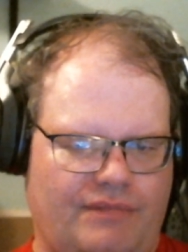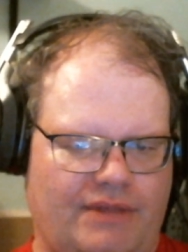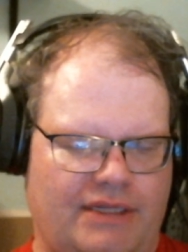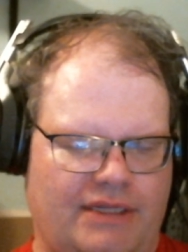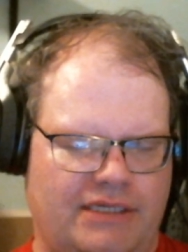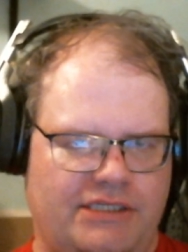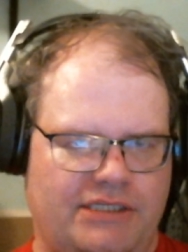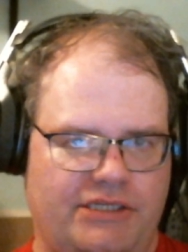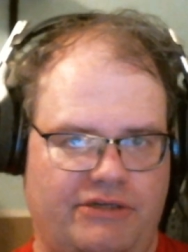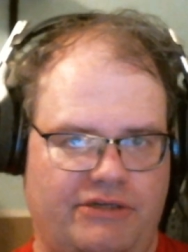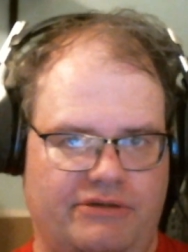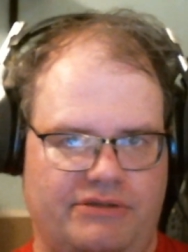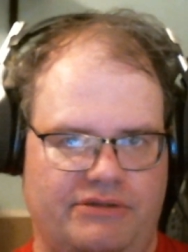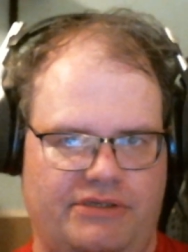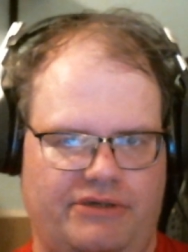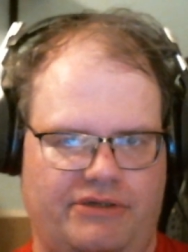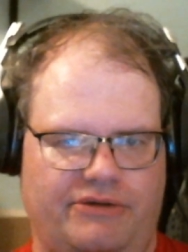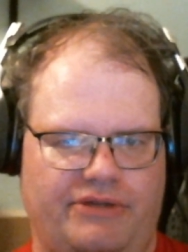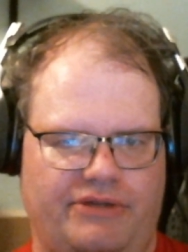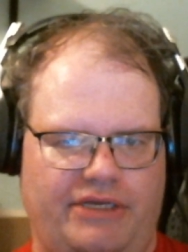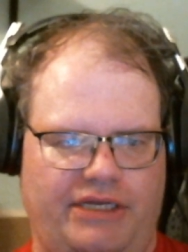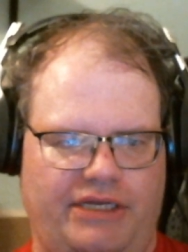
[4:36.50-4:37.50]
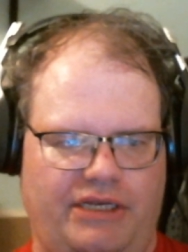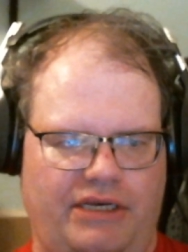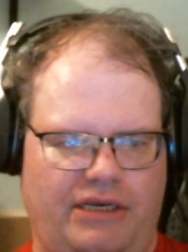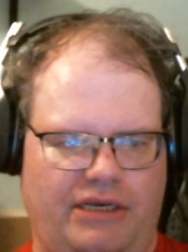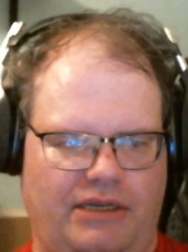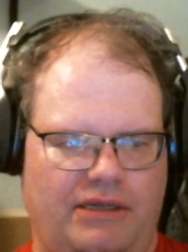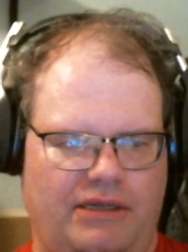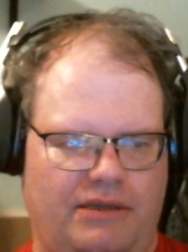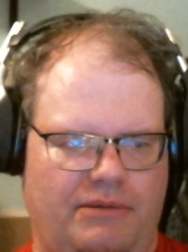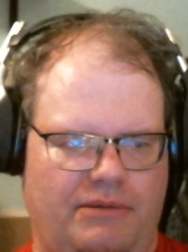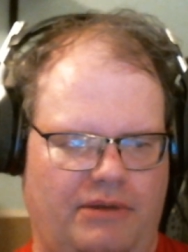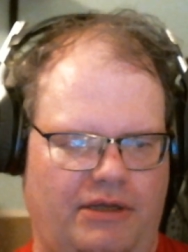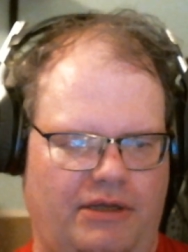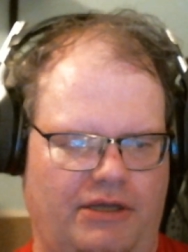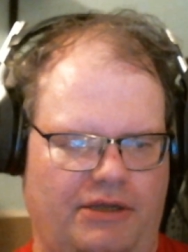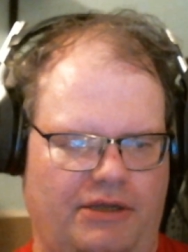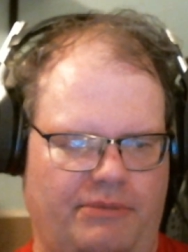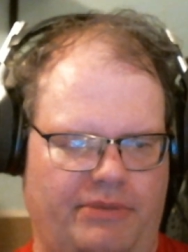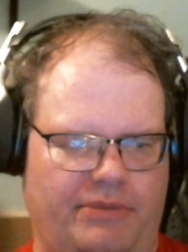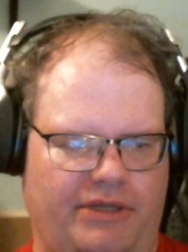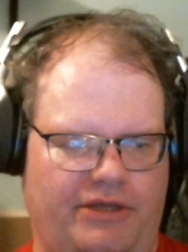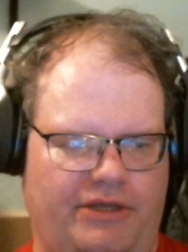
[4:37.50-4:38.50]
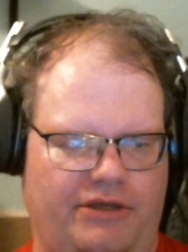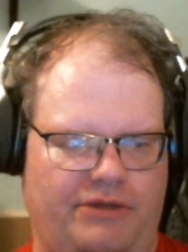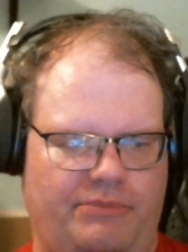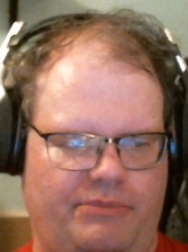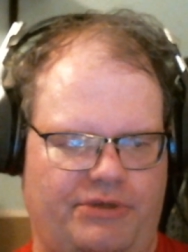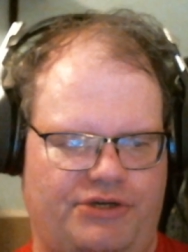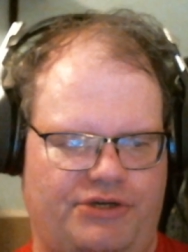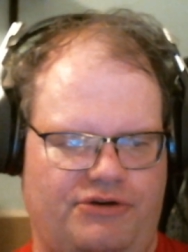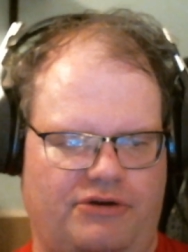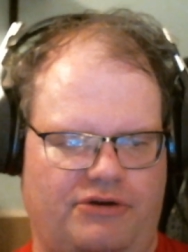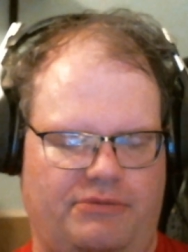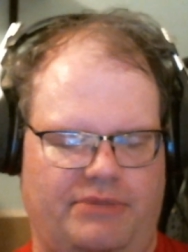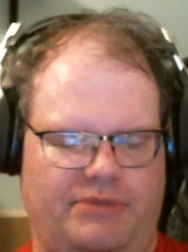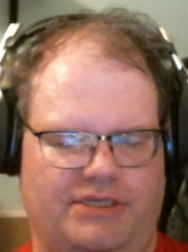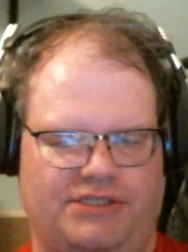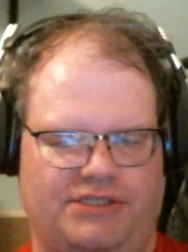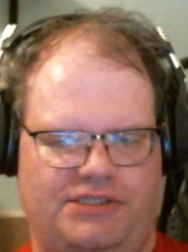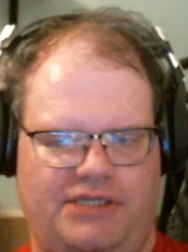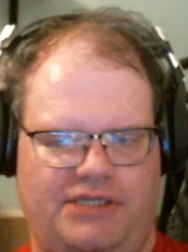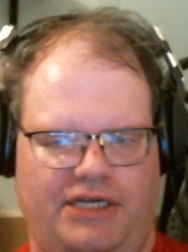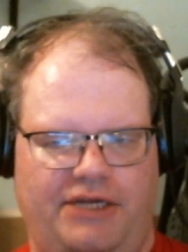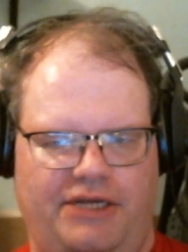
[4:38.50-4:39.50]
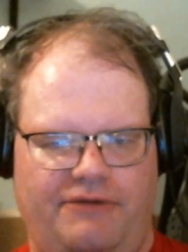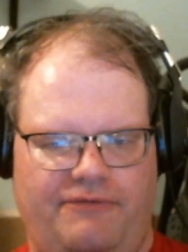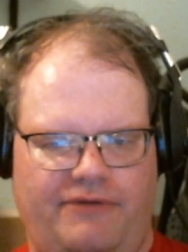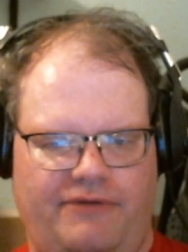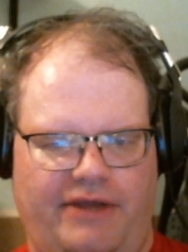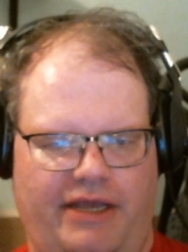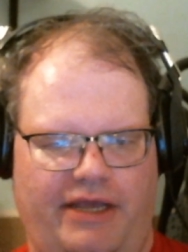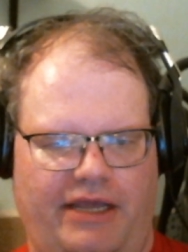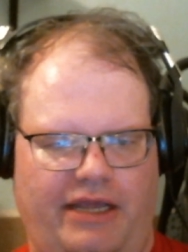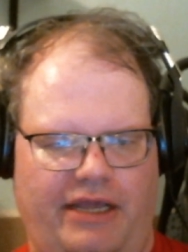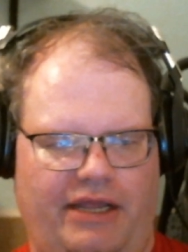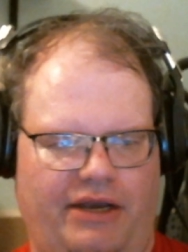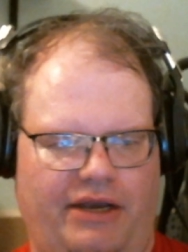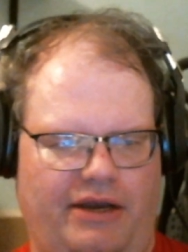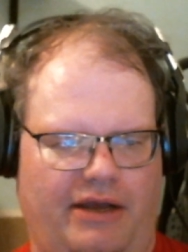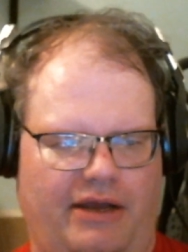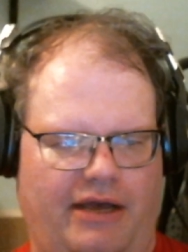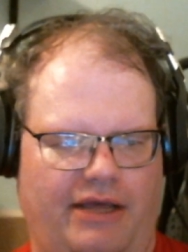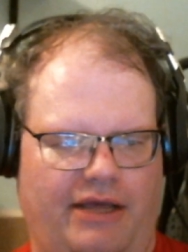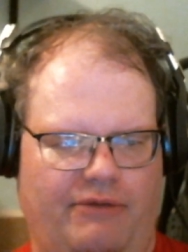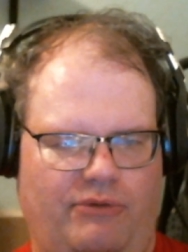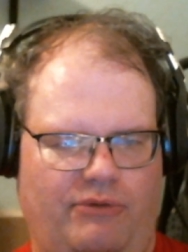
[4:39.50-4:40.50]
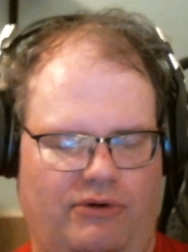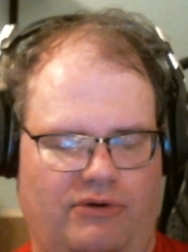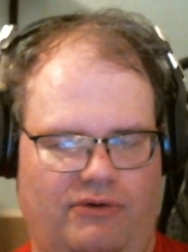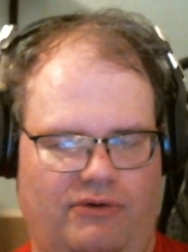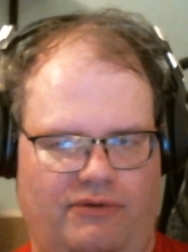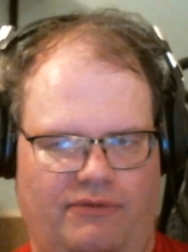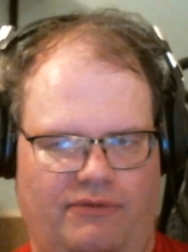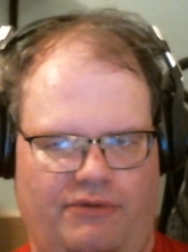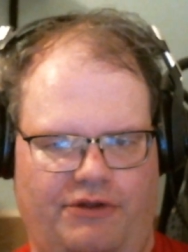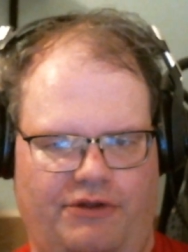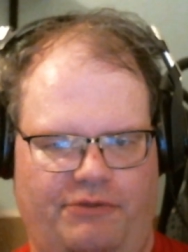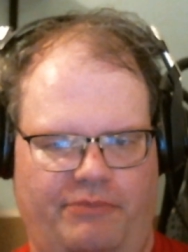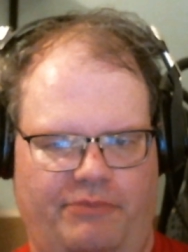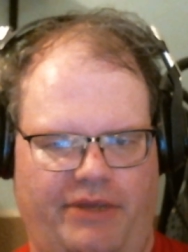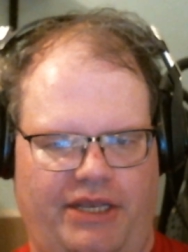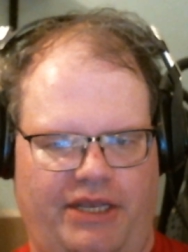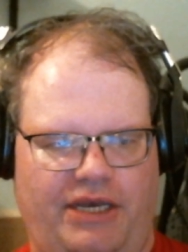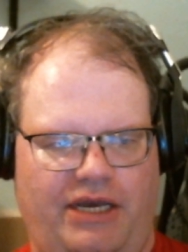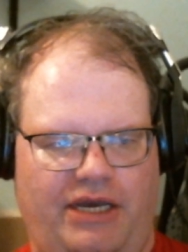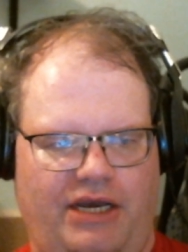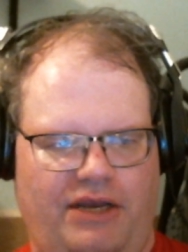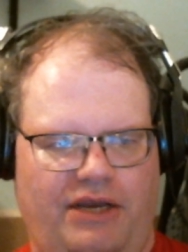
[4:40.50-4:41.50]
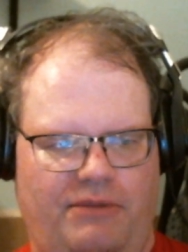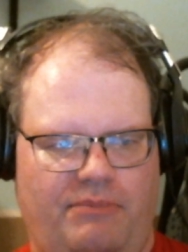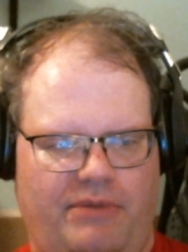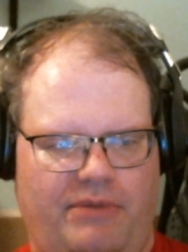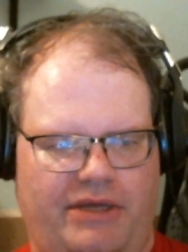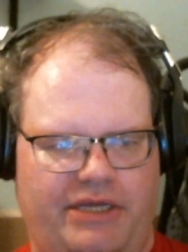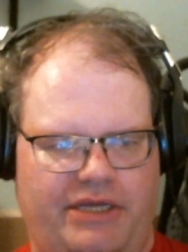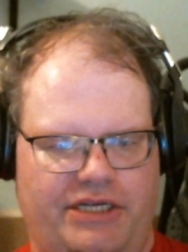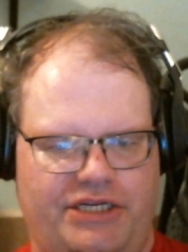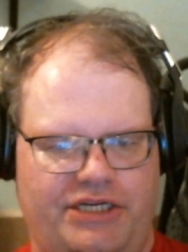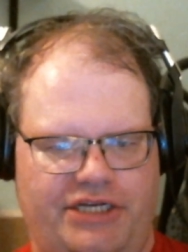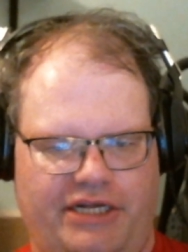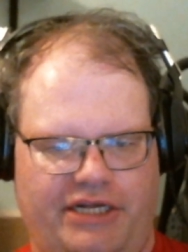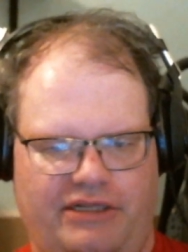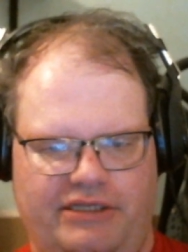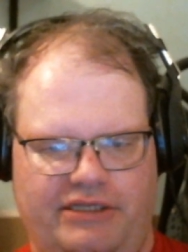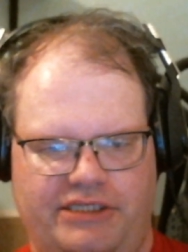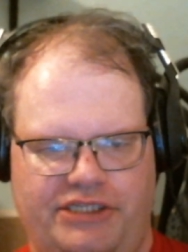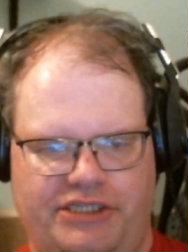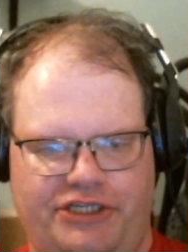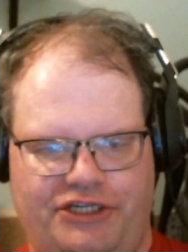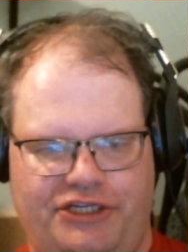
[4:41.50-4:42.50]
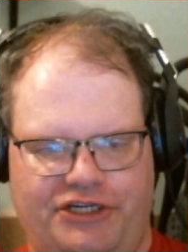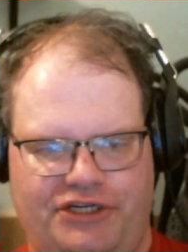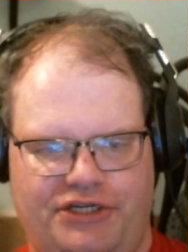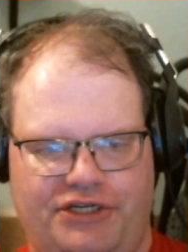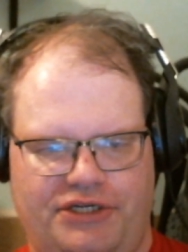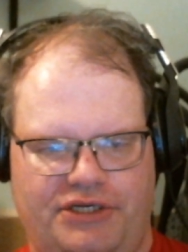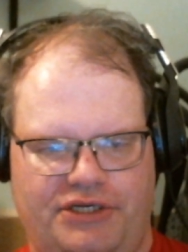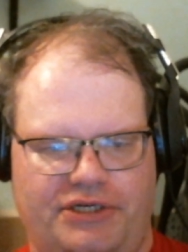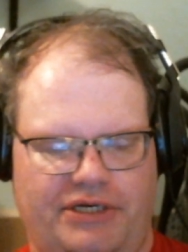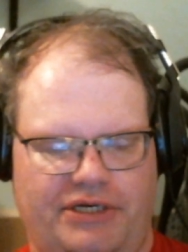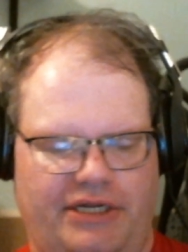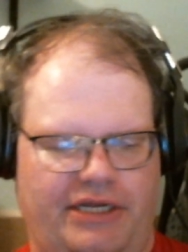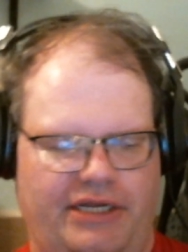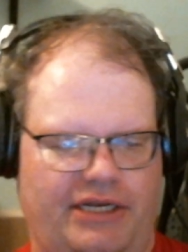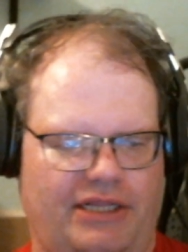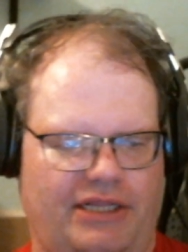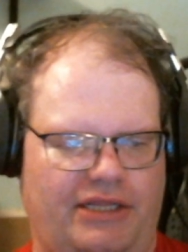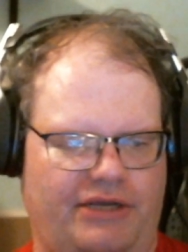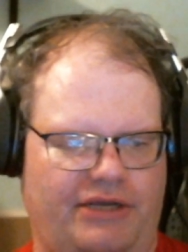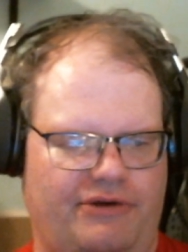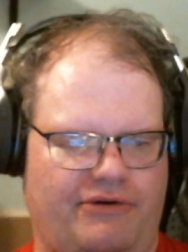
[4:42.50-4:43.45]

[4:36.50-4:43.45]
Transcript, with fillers: So until then, uh, be good, be strong, be safe, and I will amend my challenge at a later